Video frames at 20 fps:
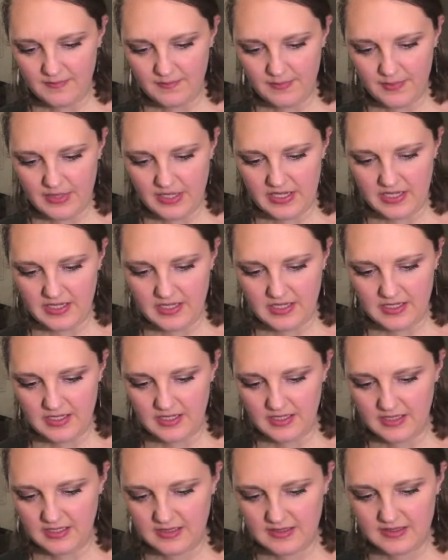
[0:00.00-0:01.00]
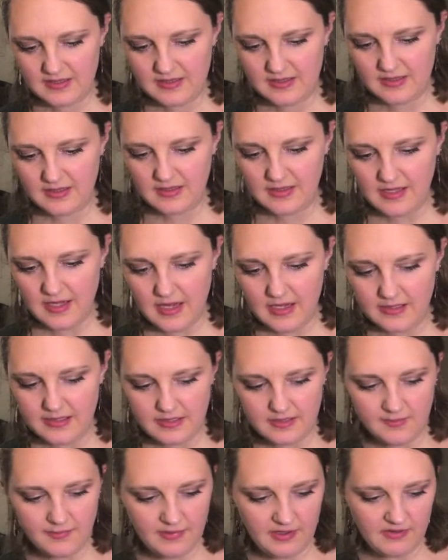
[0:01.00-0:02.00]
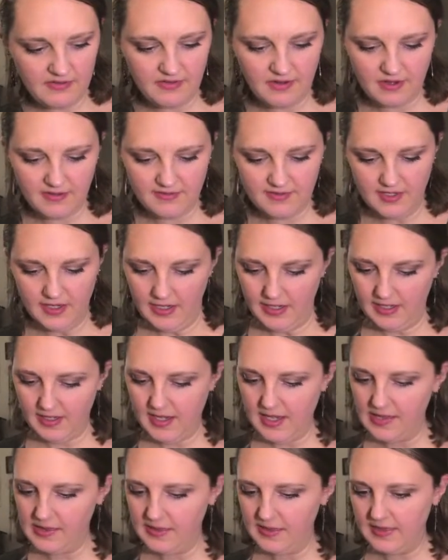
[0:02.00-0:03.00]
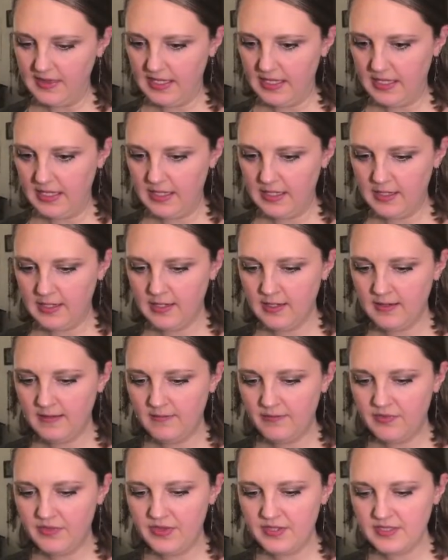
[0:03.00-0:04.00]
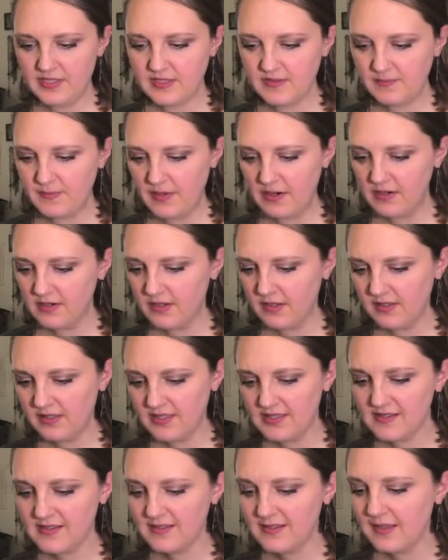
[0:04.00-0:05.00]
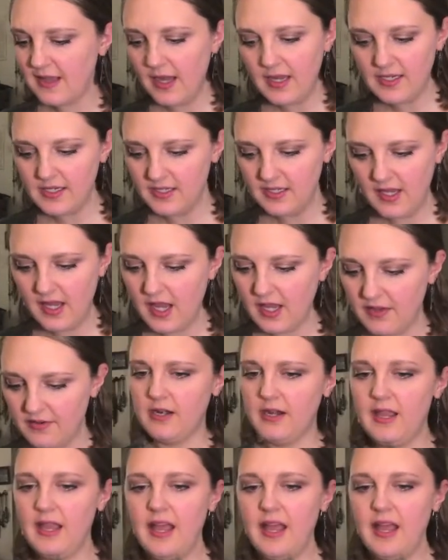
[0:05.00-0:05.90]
but it's not my favorite. And then the sparkle is not enough.